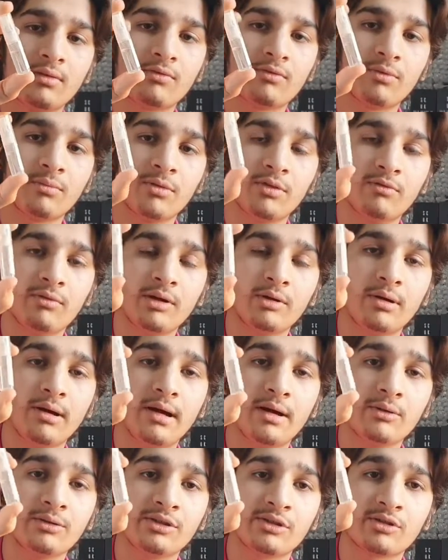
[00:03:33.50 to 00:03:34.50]
from the real
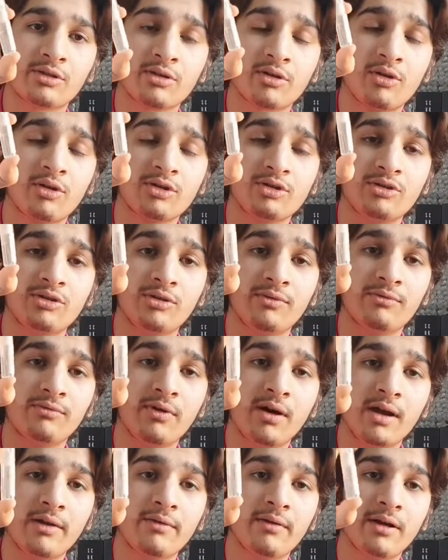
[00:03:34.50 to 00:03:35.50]
house, it's going to cost you
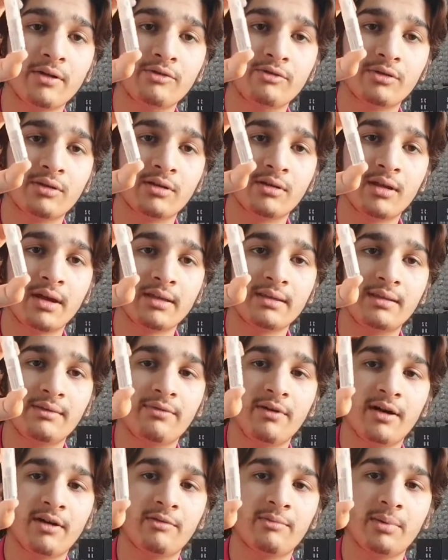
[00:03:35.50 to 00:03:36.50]

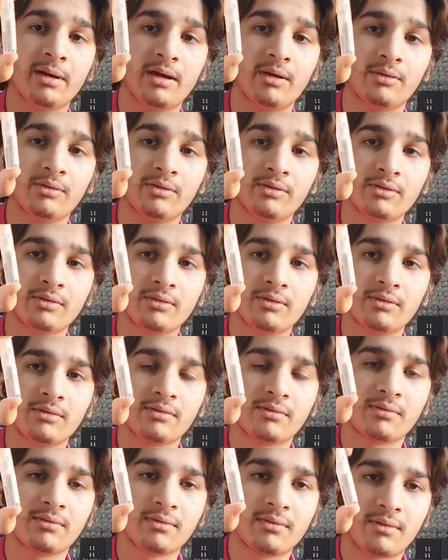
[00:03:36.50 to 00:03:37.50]
£595,
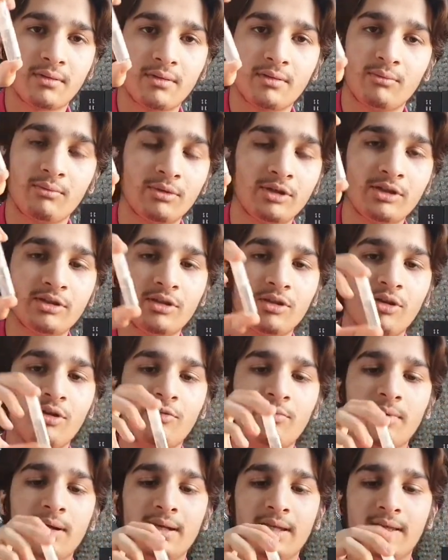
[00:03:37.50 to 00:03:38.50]
which is a lot
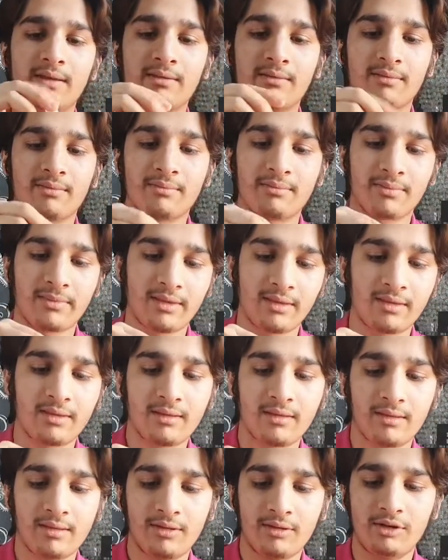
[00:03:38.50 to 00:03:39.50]
of money.
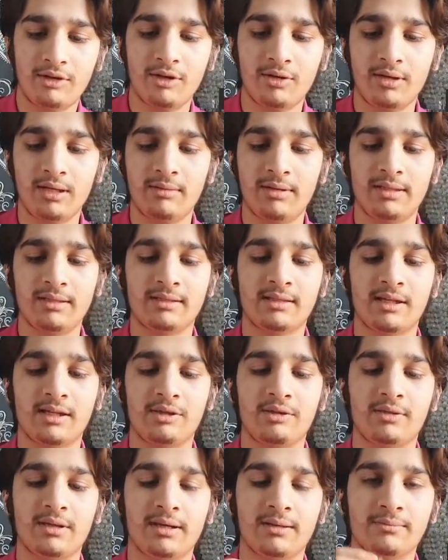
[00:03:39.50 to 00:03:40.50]
You don't need me to
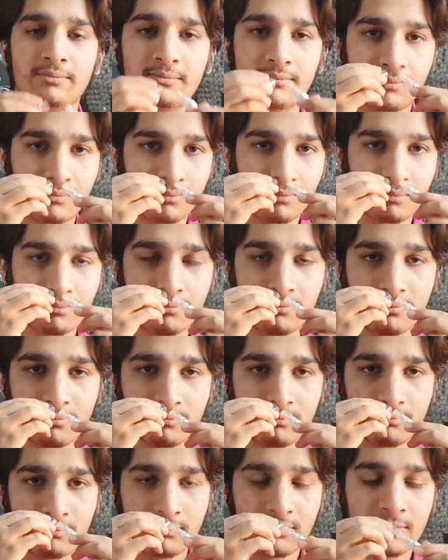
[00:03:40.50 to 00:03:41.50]
tell you that.
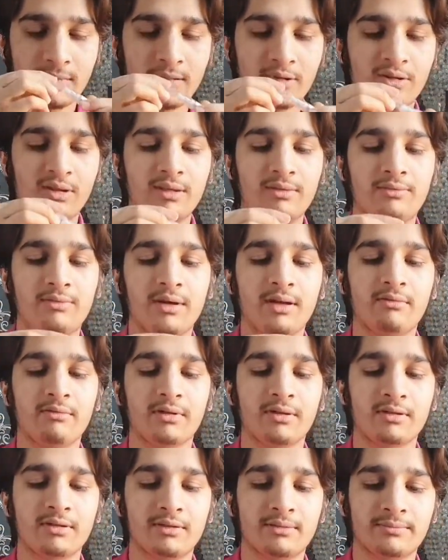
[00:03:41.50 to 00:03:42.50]
Now this
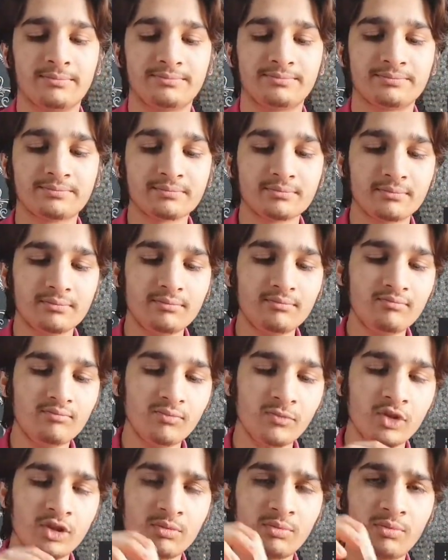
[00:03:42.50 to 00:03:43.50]
fragrance,
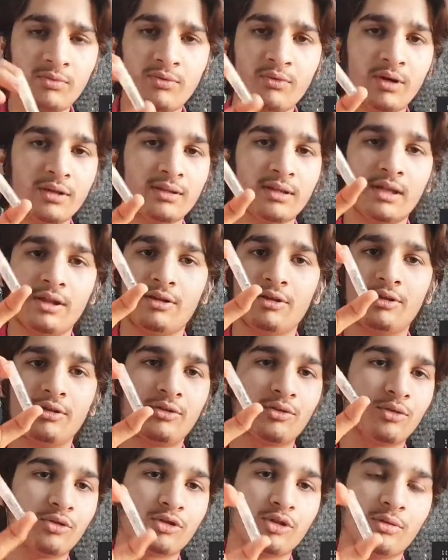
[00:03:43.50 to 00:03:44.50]
just before I
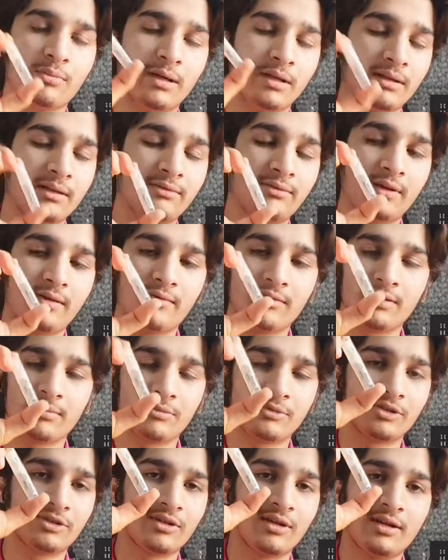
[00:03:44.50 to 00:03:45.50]
talk to you about this fragrance,
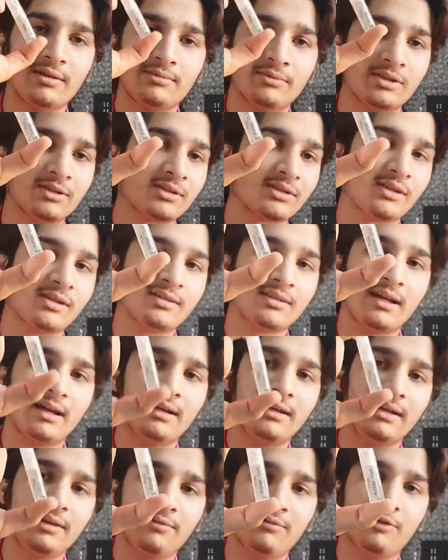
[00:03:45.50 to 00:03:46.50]
I'm just going to say
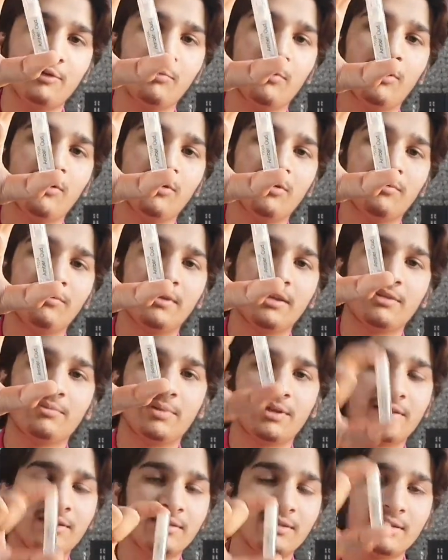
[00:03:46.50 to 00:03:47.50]
I need a full bottle of this
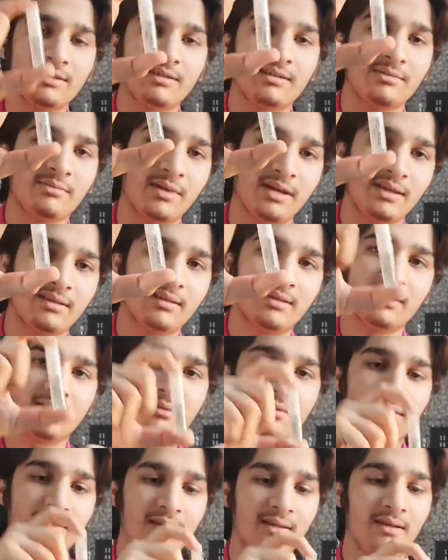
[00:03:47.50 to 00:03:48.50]
because this is amazing.
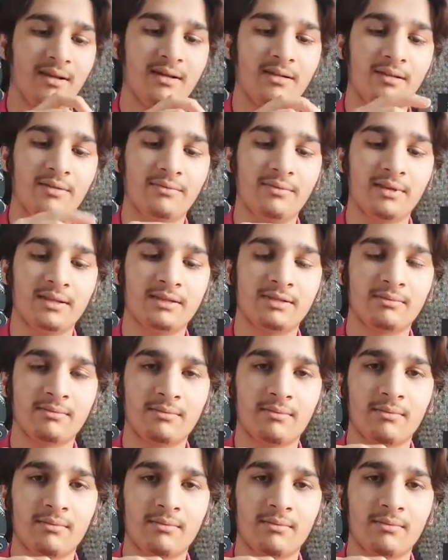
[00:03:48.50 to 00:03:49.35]
I love this.